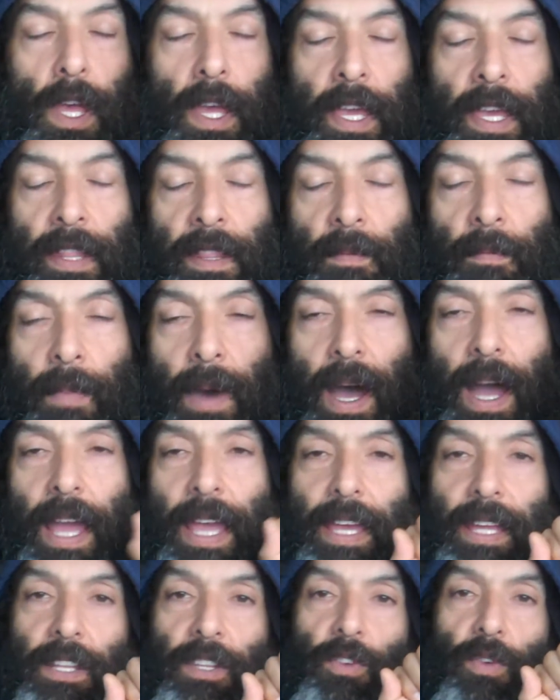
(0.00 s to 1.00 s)
in the
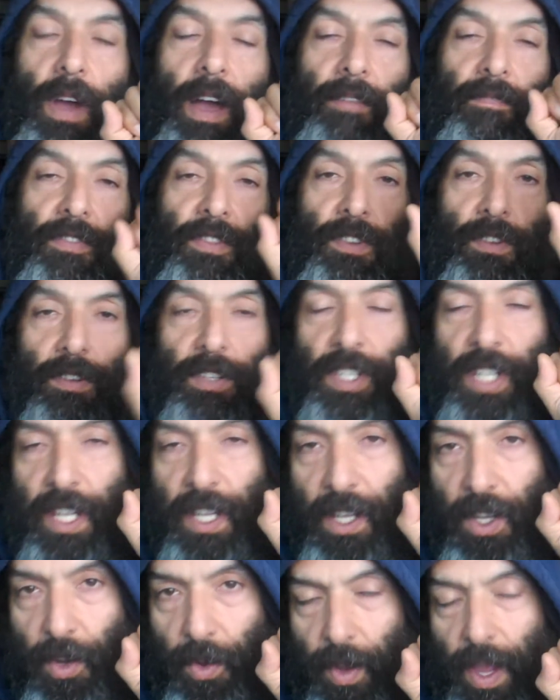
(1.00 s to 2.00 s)
Mayan, you have
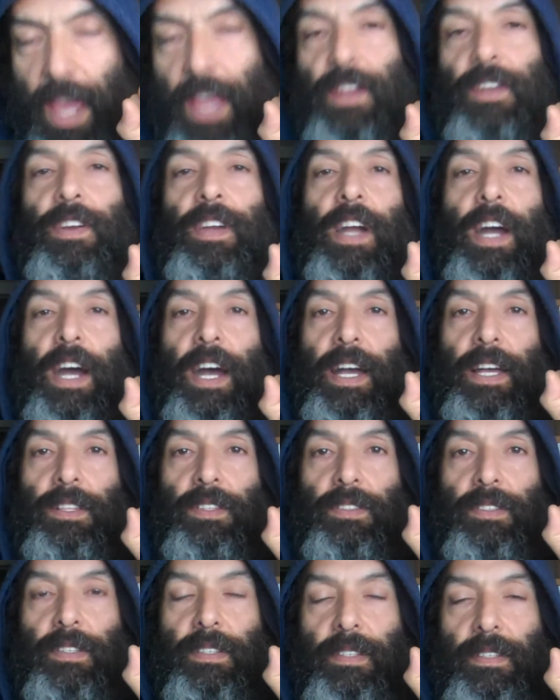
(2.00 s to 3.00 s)
13 creator
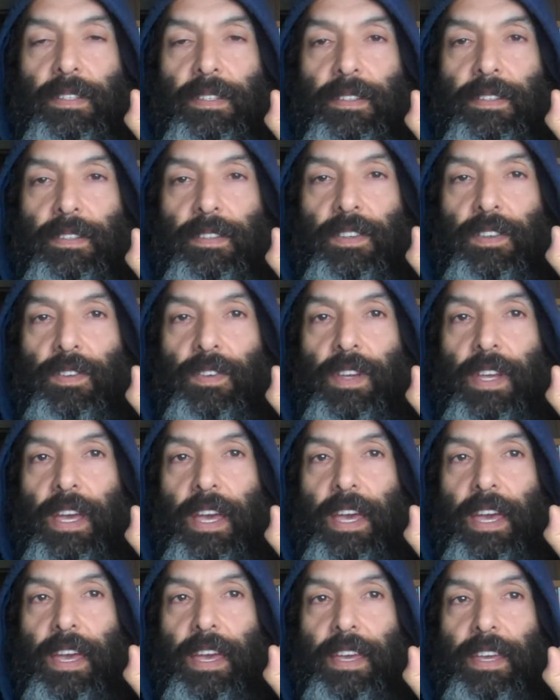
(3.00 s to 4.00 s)
gods,
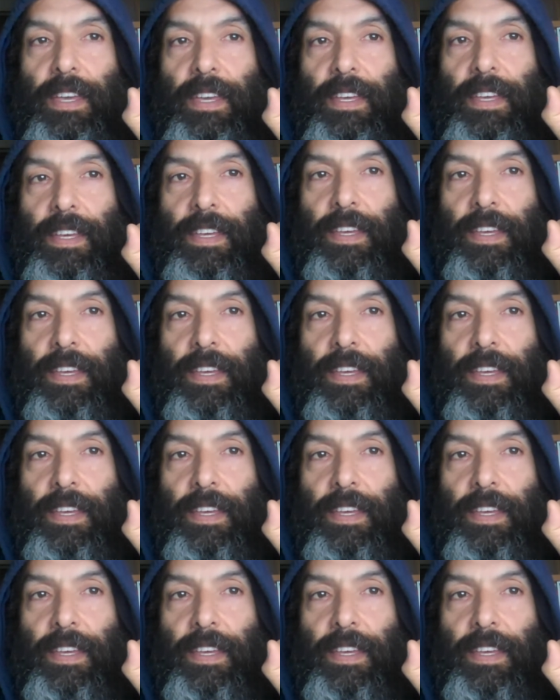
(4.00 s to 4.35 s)
okay?